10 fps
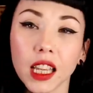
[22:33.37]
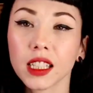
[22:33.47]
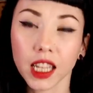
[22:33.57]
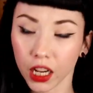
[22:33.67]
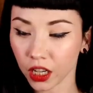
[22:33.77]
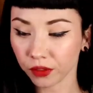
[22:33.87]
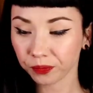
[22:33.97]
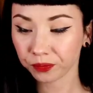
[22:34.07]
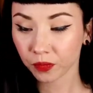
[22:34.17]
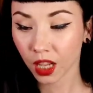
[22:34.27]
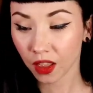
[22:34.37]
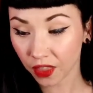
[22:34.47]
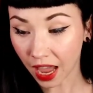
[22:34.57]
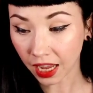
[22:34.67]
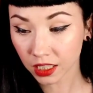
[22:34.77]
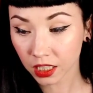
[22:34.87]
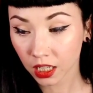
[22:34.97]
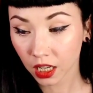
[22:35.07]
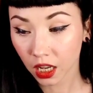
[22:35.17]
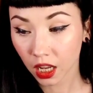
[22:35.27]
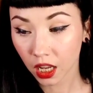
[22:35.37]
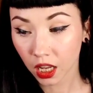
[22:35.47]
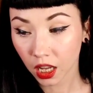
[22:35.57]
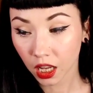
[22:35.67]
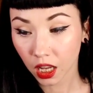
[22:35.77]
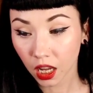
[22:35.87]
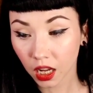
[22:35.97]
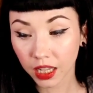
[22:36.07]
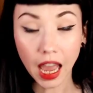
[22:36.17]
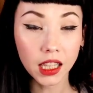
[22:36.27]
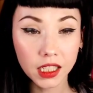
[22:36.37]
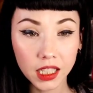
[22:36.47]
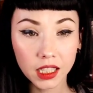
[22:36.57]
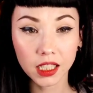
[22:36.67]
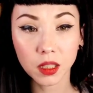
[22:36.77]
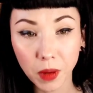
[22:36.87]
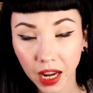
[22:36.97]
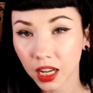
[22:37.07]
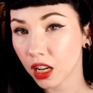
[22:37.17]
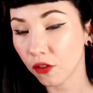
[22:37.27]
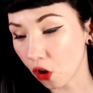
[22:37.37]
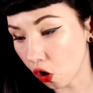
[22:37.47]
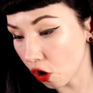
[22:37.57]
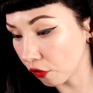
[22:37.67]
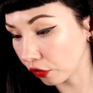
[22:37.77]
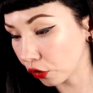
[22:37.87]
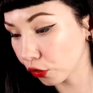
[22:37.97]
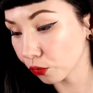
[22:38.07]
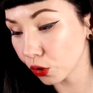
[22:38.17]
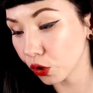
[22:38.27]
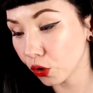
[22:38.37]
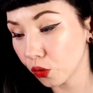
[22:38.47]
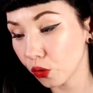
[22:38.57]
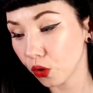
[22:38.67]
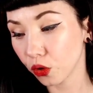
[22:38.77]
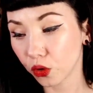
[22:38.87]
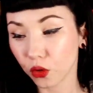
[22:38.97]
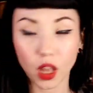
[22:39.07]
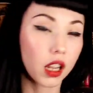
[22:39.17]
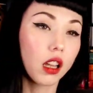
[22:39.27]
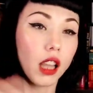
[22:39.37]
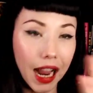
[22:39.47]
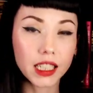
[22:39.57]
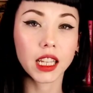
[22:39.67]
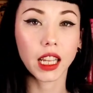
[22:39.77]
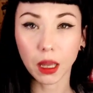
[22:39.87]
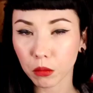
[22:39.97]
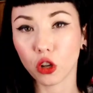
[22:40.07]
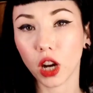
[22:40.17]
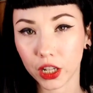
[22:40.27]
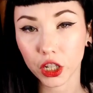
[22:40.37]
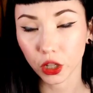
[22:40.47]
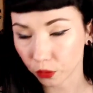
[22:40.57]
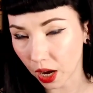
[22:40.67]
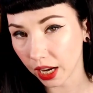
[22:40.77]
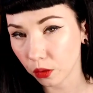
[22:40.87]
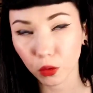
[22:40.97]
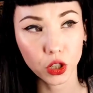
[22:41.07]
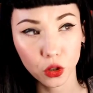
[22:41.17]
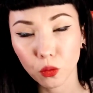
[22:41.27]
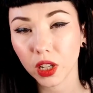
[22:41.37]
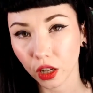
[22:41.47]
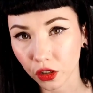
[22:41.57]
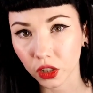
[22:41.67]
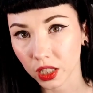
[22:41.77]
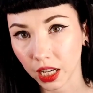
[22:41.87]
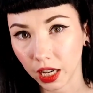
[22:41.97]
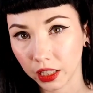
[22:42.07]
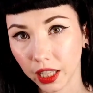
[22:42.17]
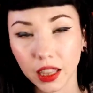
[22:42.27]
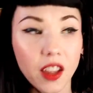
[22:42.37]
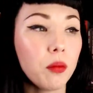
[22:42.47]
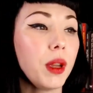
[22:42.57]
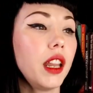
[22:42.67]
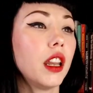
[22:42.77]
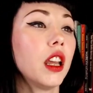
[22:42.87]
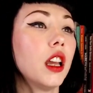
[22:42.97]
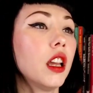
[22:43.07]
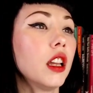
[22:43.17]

says here that galaxies expand and evolve through galactic immigration, right? Which we understand. Like, they've been